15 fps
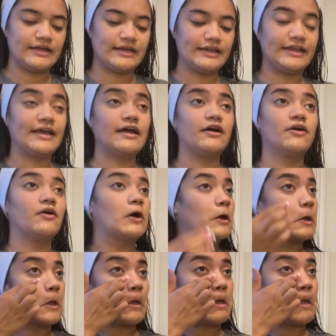Now,
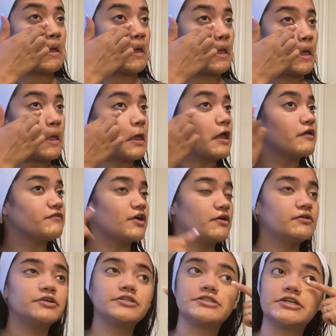if y'all
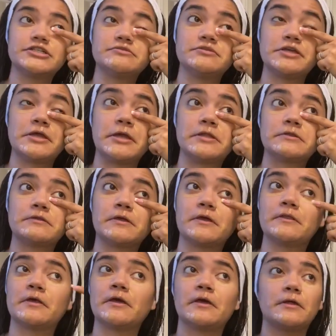want to judge me and say
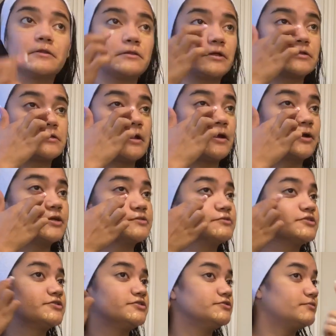that that's not how you're
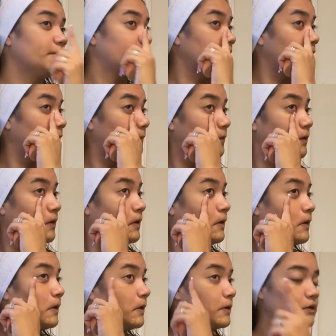supposed to do makeup
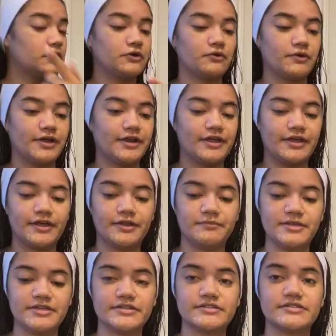go right ahead
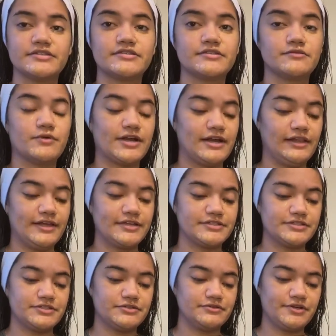because this is what I like
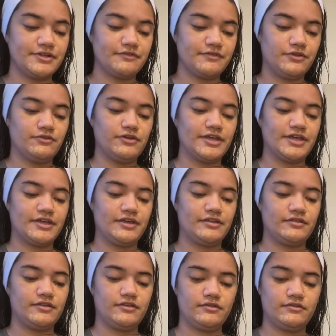to do and if you don't like
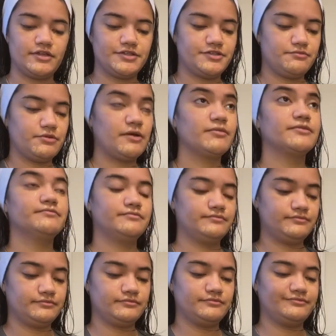it then that's your problem
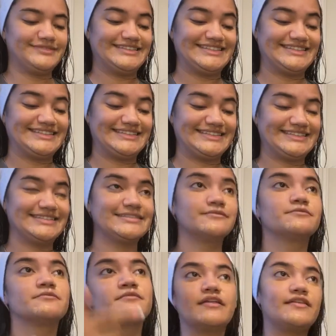
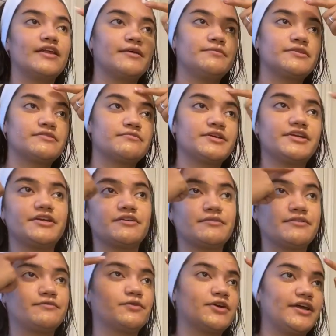then I put some right here on
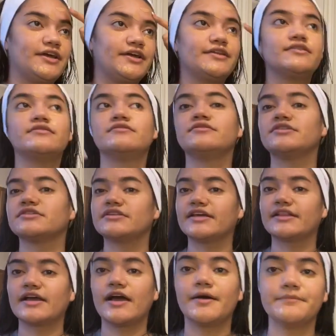my forehead just
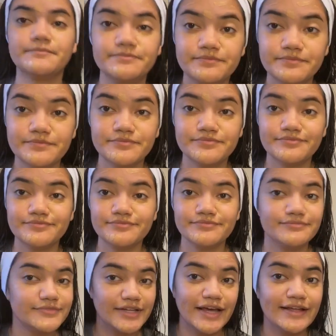like that
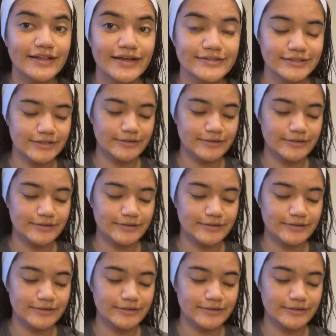and that's it